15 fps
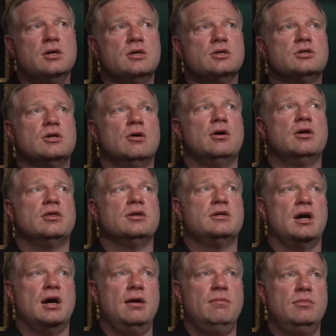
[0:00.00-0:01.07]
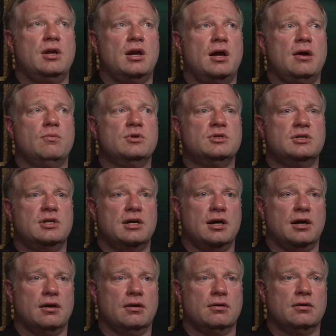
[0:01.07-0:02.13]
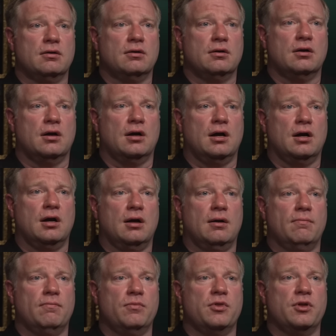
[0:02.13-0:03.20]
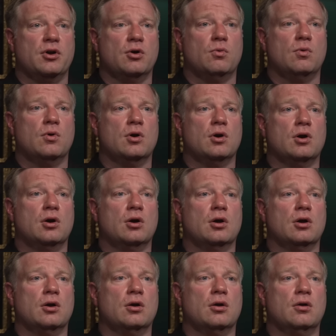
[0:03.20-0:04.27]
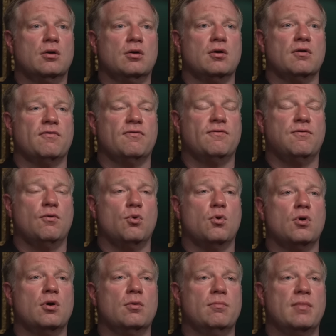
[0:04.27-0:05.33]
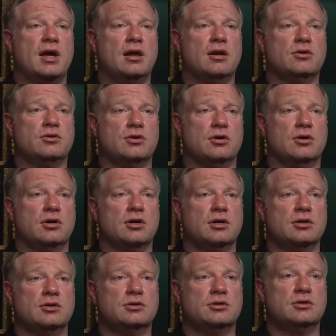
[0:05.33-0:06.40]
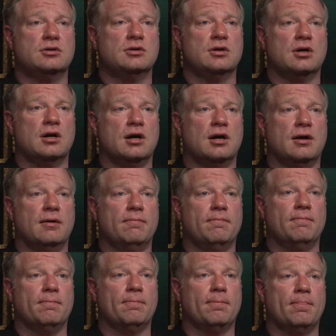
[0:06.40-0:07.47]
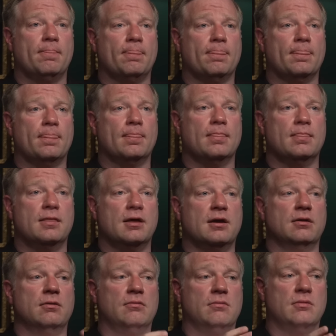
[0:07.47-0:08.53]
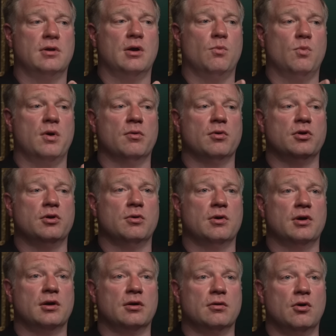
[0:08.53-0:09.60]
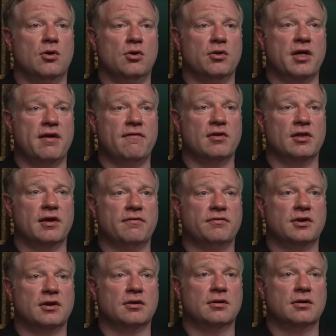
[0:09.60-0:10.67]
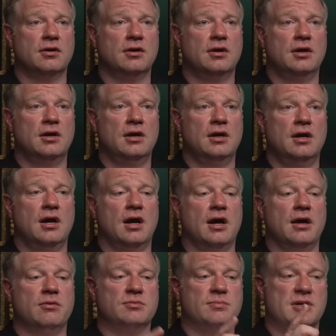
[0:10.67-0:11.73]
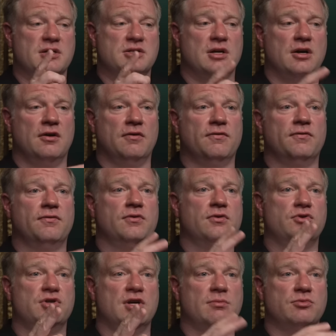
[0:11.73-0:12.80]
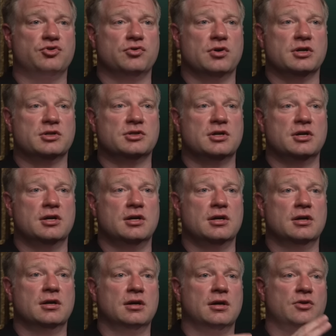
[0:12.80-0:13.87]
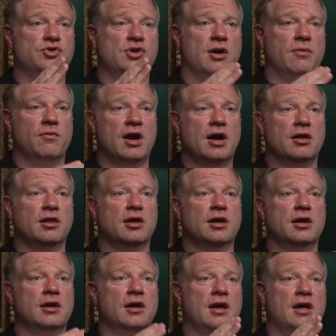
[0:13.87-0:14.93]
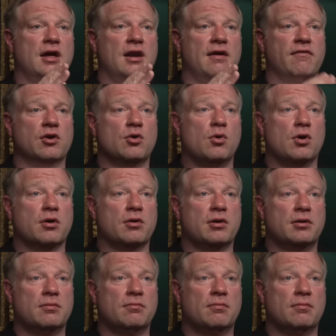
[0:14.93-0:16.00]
So at the time that I was there, um, there were you know, four main attorneys um, that that we were doing all the heavy lifting. Uh, it was myself, James Trusty, John Rowley, and Evan Corcoran,